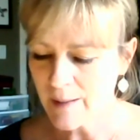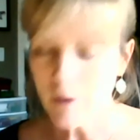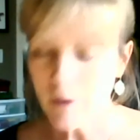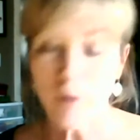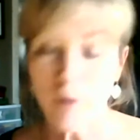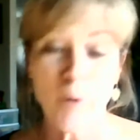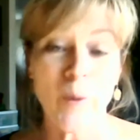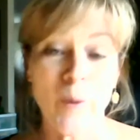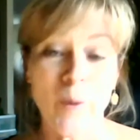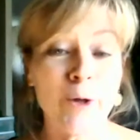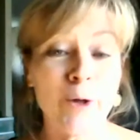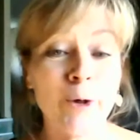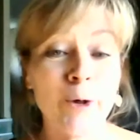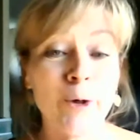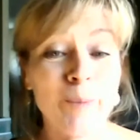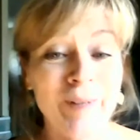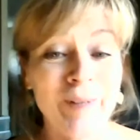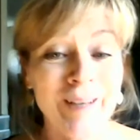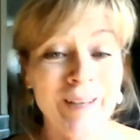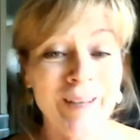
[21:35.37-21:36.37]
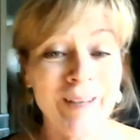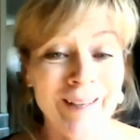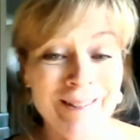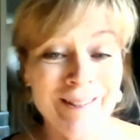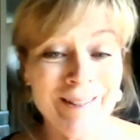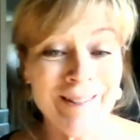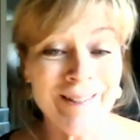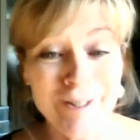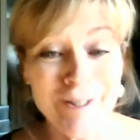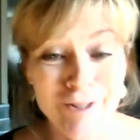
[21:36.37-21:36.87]
or the way it could be, I
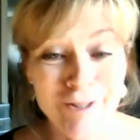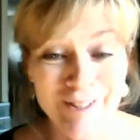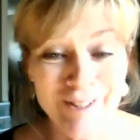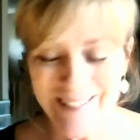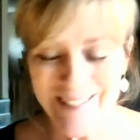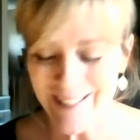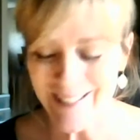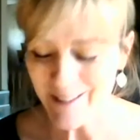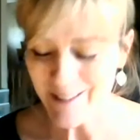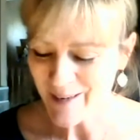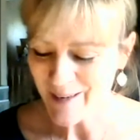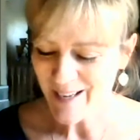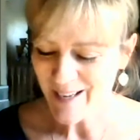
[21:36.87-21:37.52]
guess I should say.